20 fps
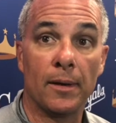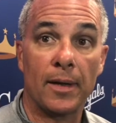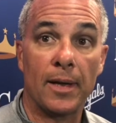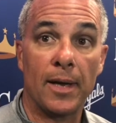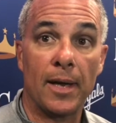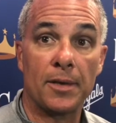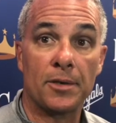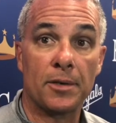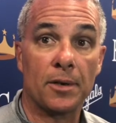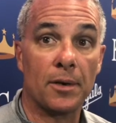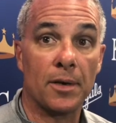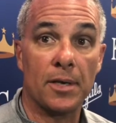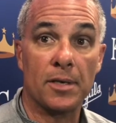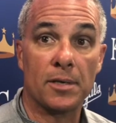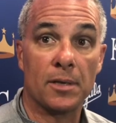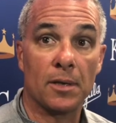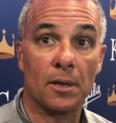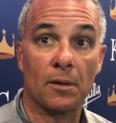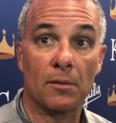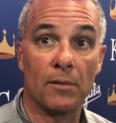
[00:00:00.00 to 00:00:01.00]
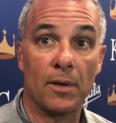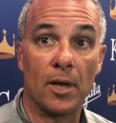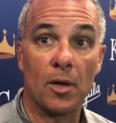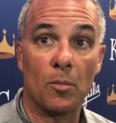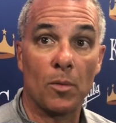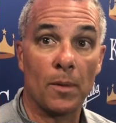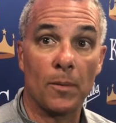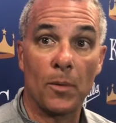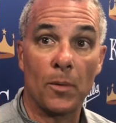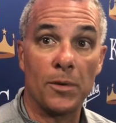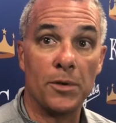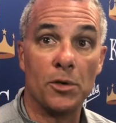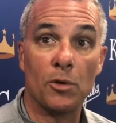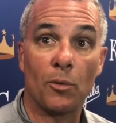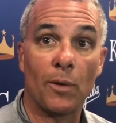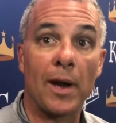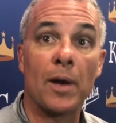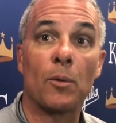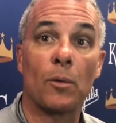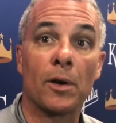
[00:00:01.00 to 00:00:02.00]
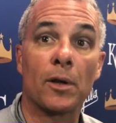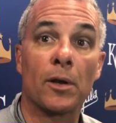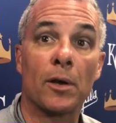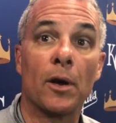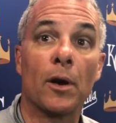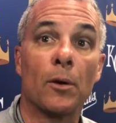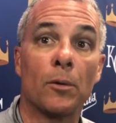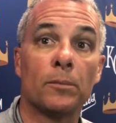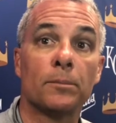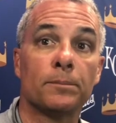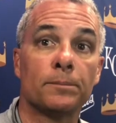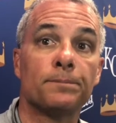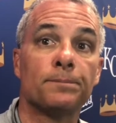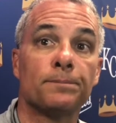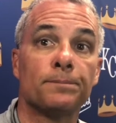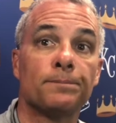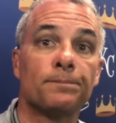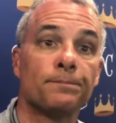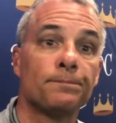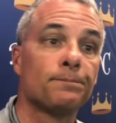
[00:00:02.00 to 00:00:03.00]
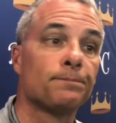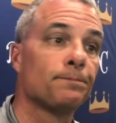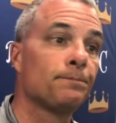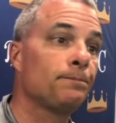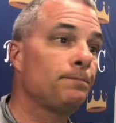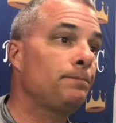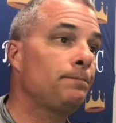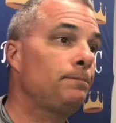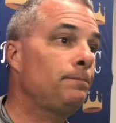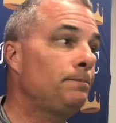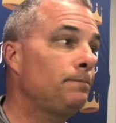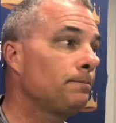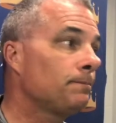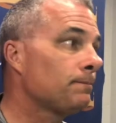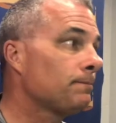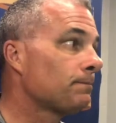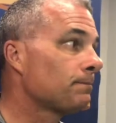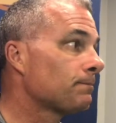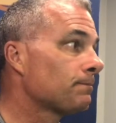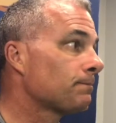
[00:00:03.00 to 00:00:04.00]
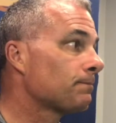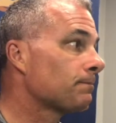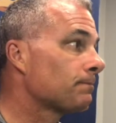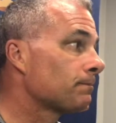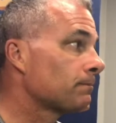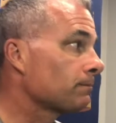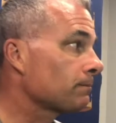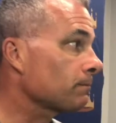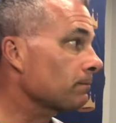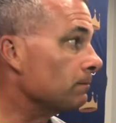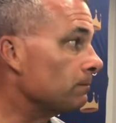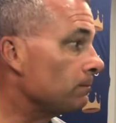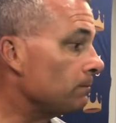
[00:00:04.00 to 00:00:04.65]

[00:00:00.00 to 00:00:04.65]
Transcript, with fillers: a catcher and he's still available, I mean, we knew right where to go. Terrific.